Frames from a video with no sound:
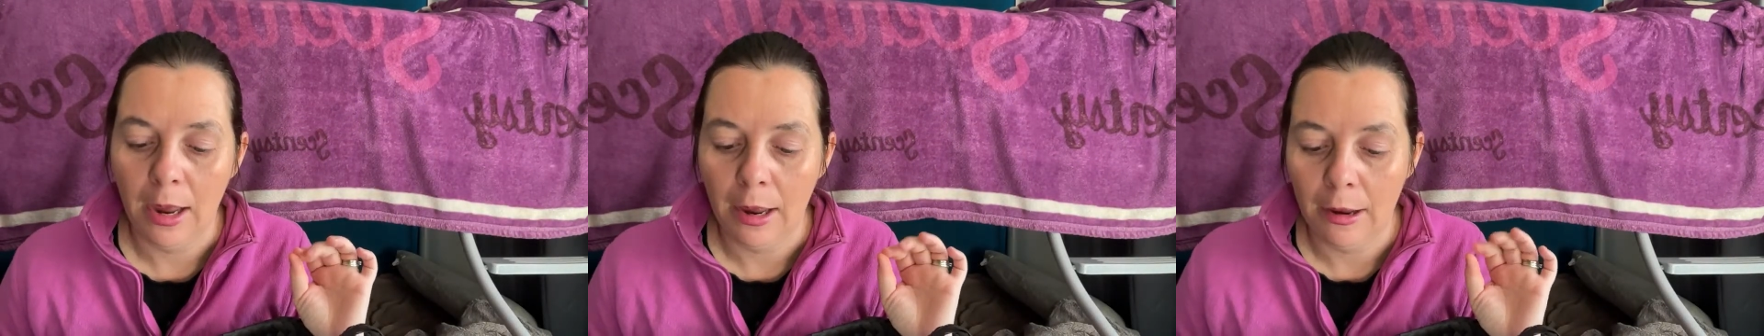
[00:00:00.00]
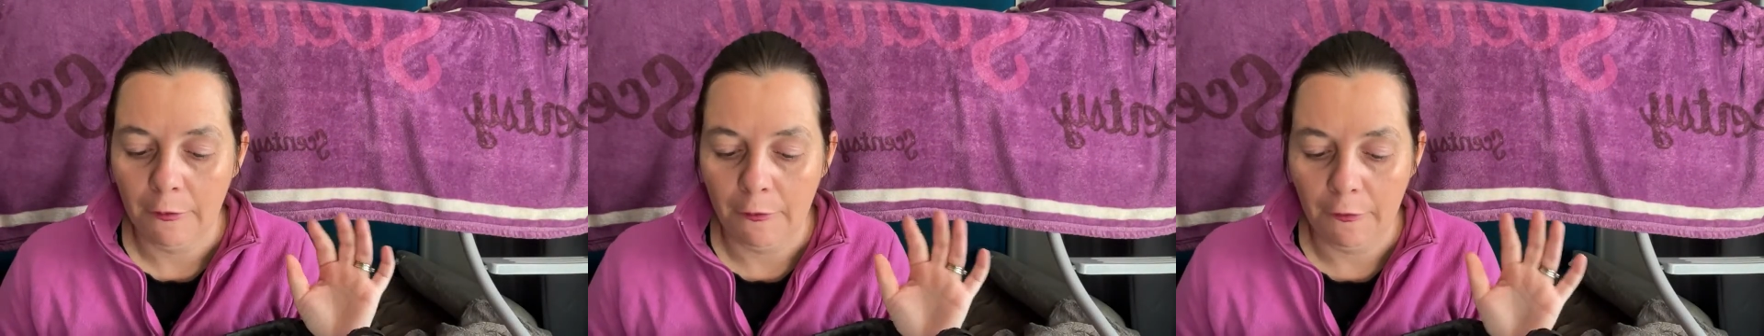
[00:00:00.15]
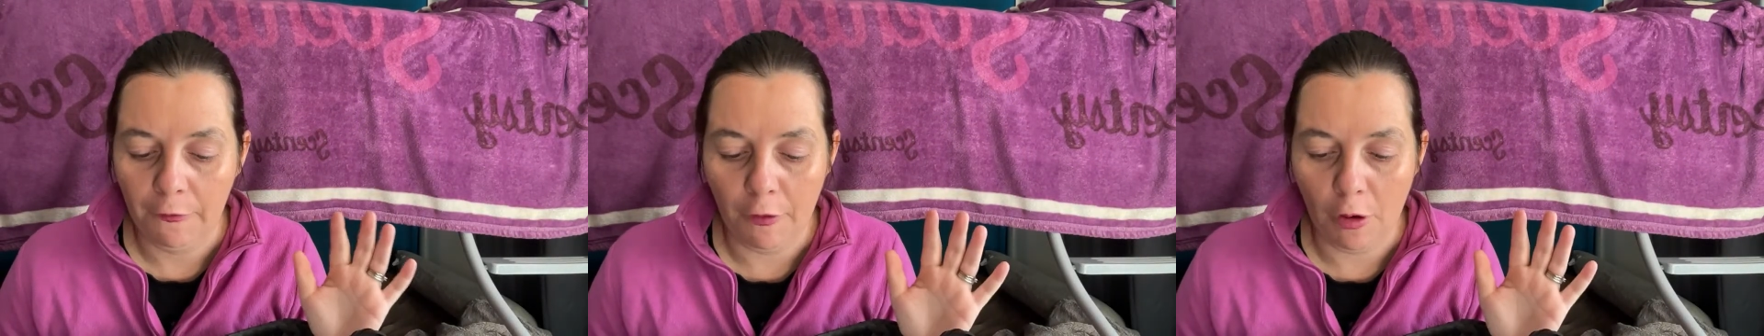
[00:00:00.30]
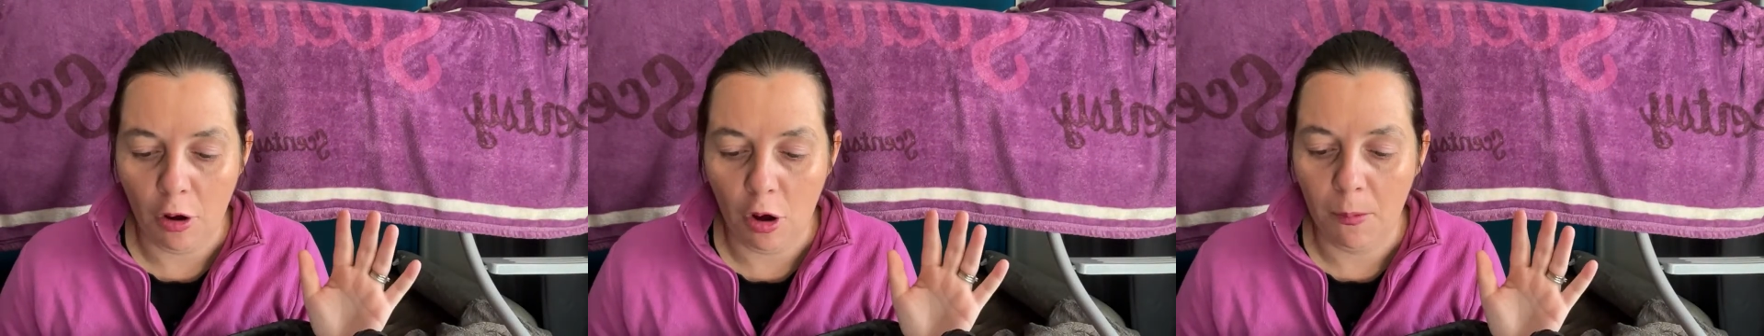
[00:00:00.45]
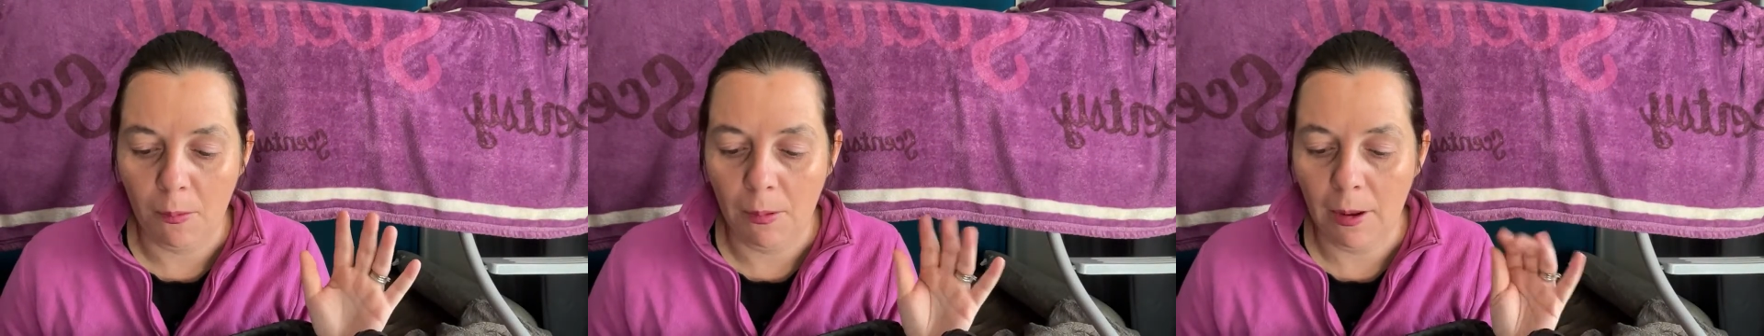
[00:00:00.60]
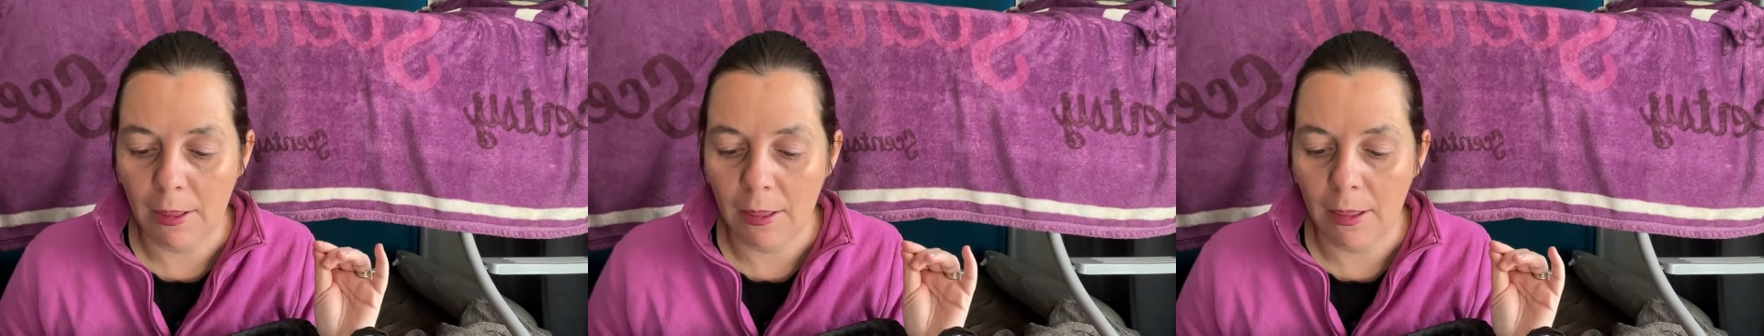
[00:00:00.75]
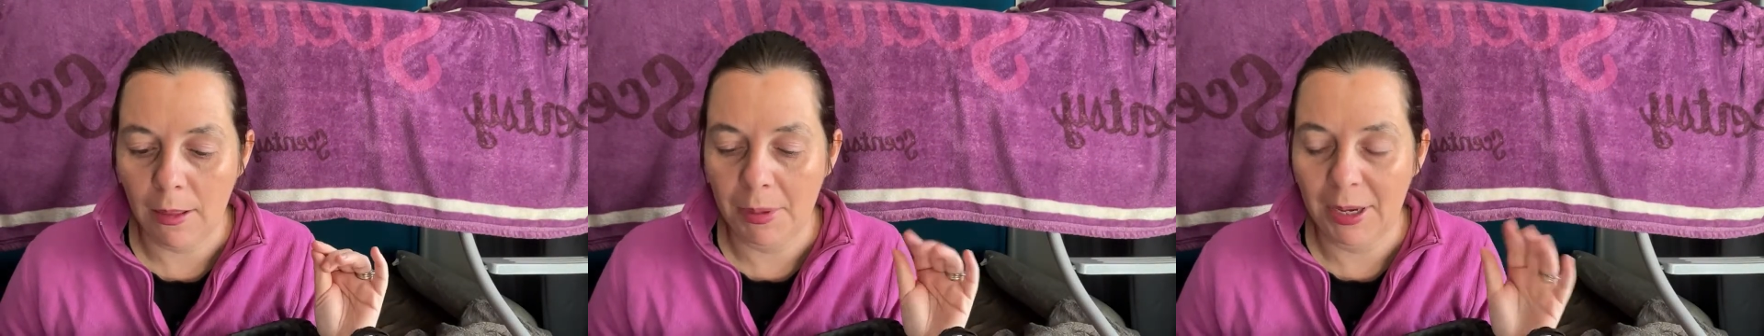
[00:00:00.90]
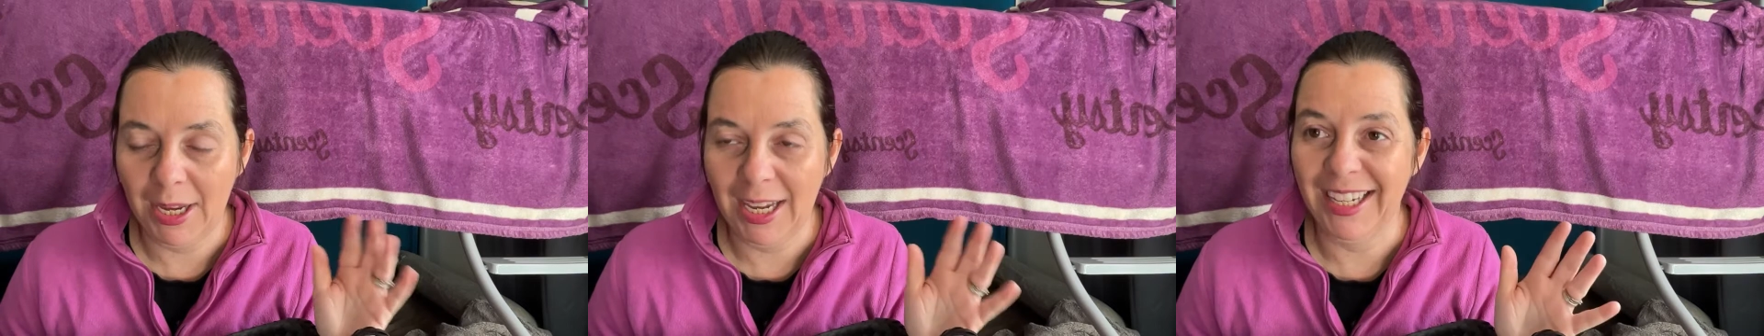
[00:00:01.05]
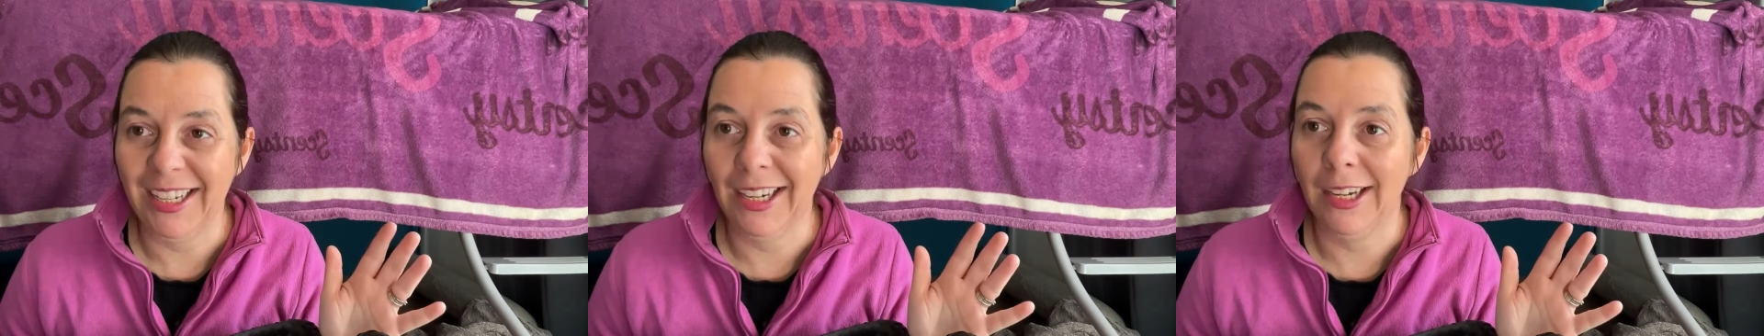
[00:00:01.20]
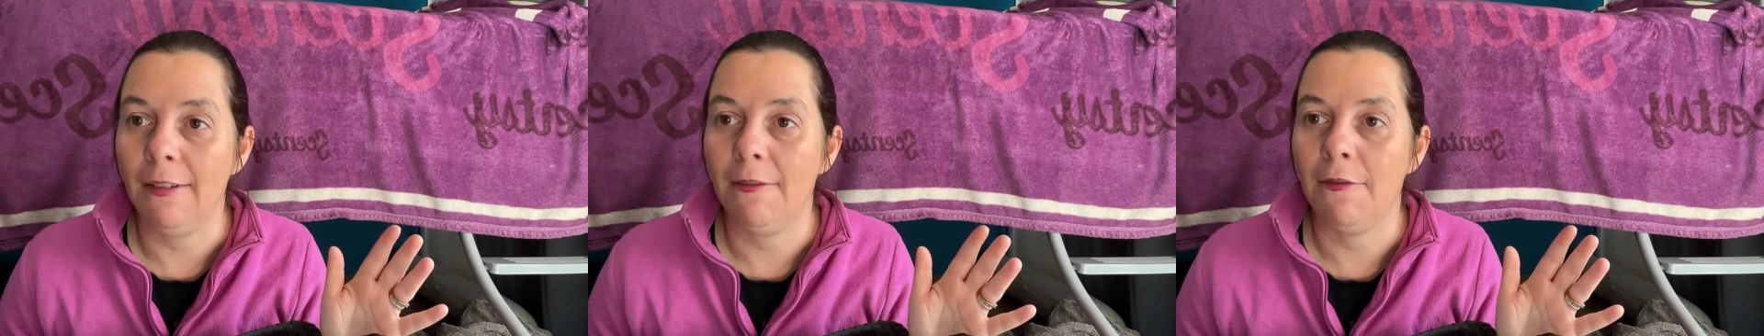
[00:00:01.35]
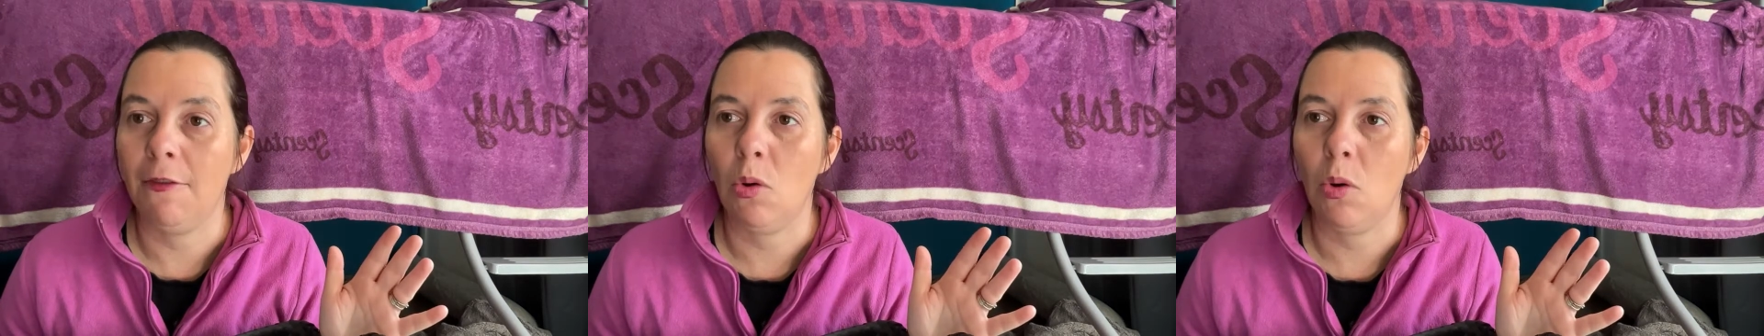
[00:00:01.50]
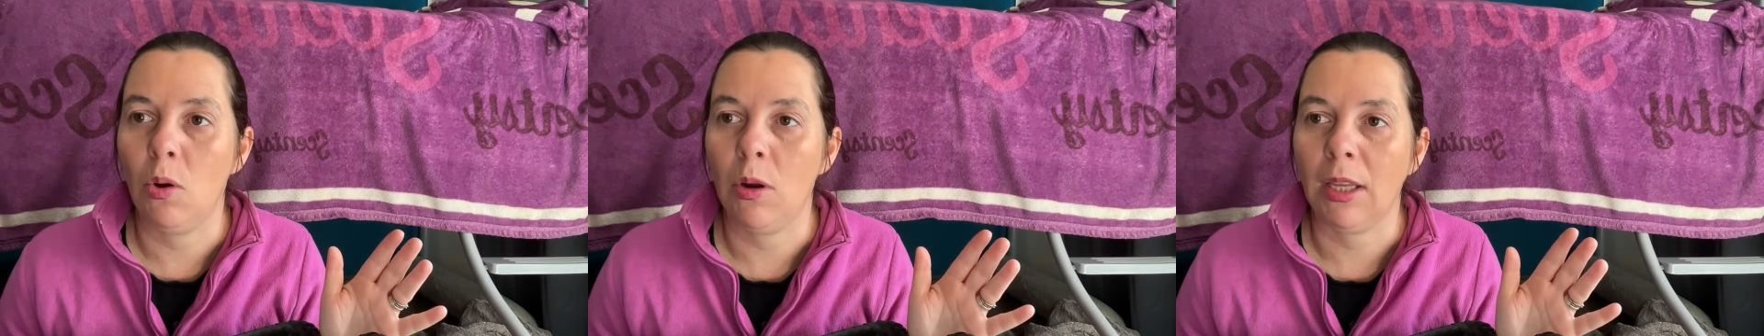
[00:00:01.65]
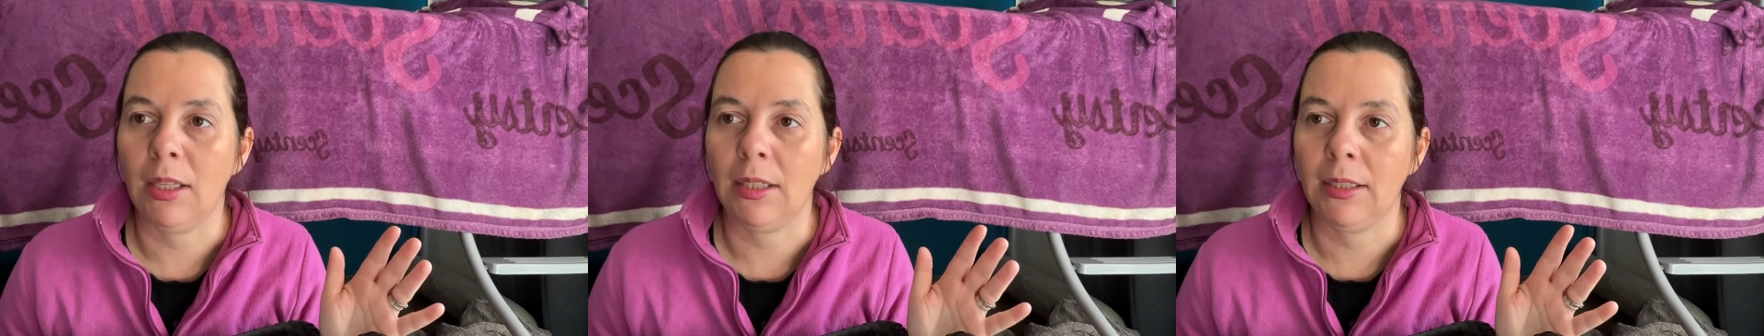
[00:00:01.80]
from the beginning of
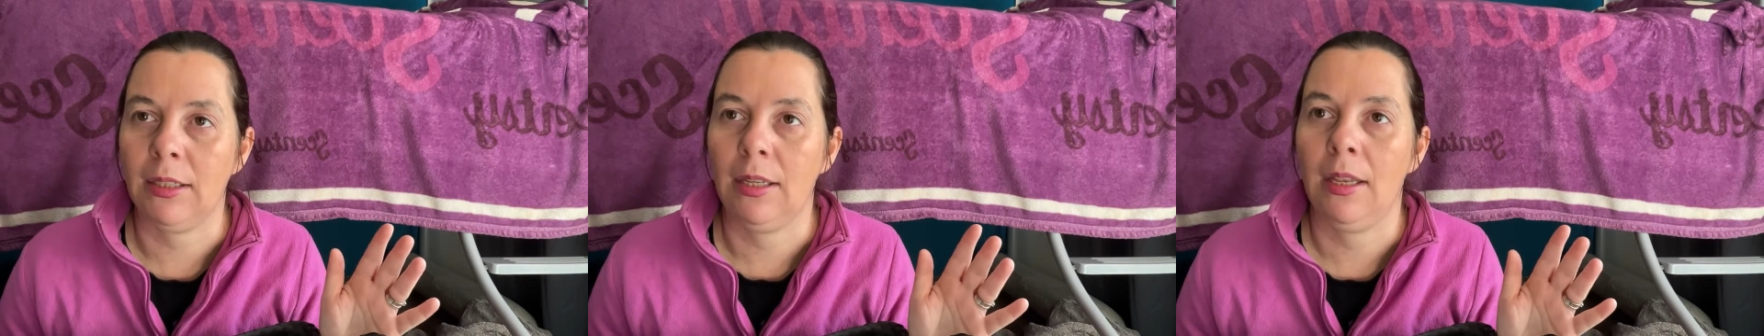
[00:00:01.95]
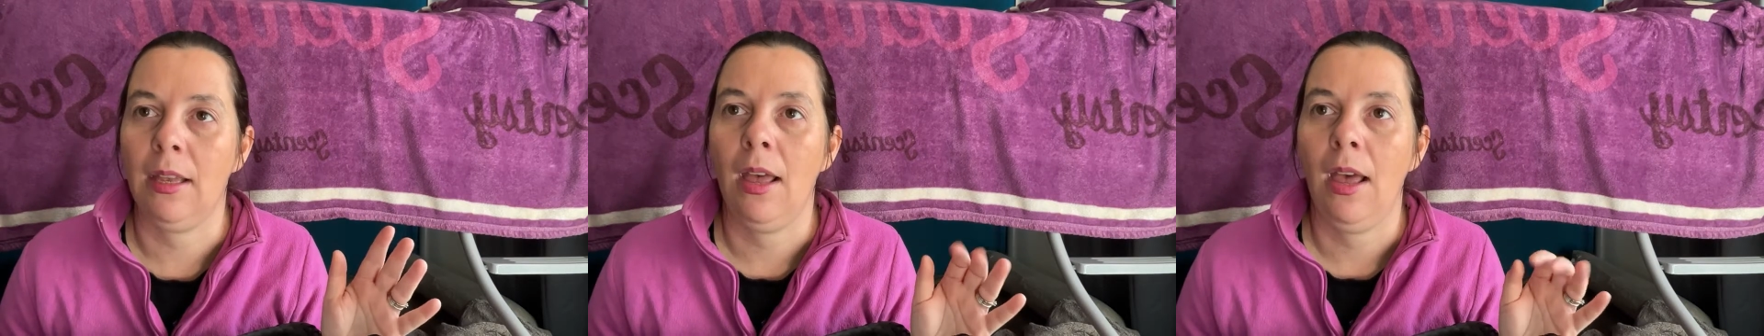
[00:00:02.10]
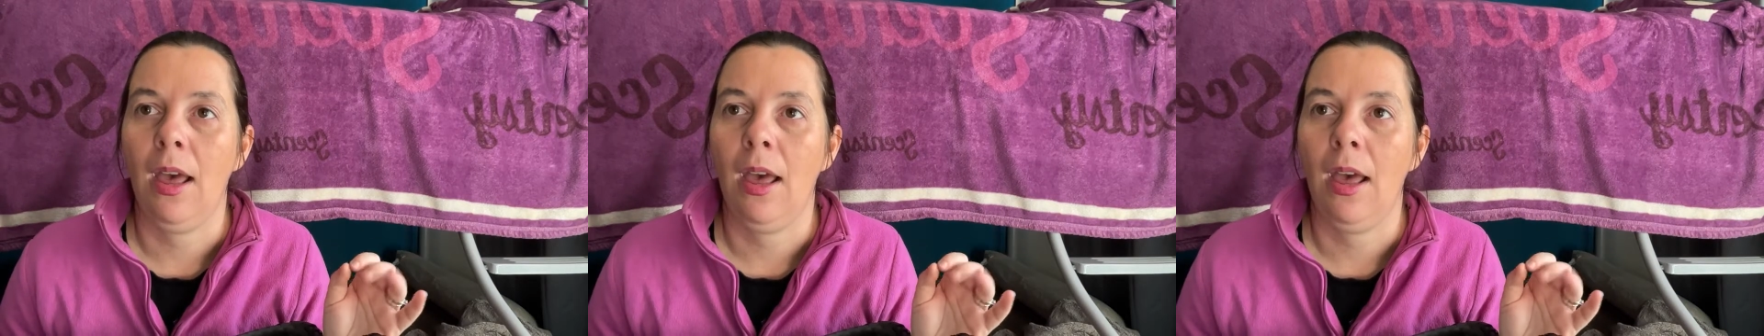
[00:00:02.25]
August.